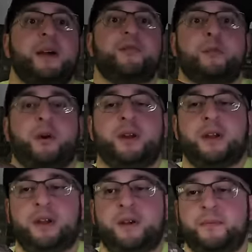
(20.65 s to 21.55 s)

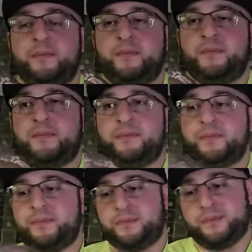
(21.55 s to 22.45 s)
everybody,
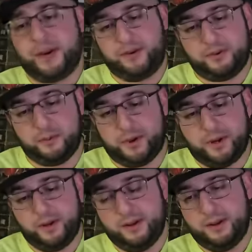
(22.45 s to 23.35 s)
hi
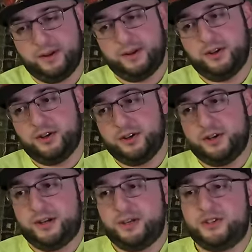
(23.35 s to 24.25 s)
Simba.
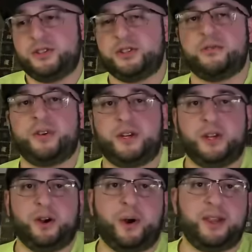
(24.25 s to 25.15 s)
This is a
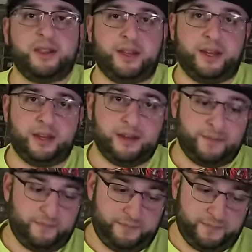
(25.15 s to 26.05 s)
video I think
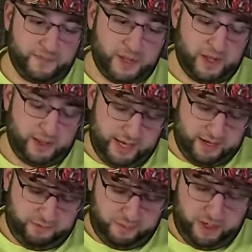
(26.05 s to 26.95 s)
a lot
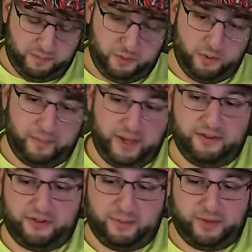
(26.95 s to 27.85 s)
of people will make
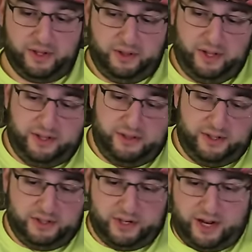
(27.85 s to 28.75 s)
something like
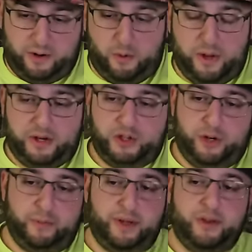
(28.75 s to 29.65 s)
this, and I don't want to
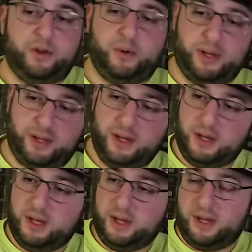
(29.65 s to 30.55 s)
jump on the quick,
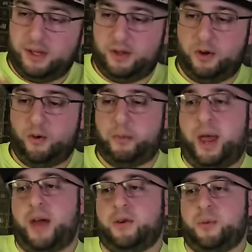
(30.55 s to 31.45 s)
you know,
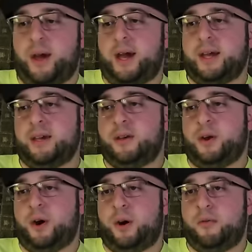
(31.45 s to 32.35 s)
bandwagon
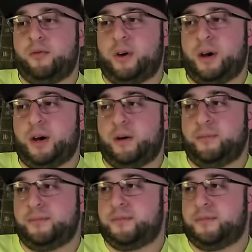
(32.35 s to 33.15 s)
of. Um,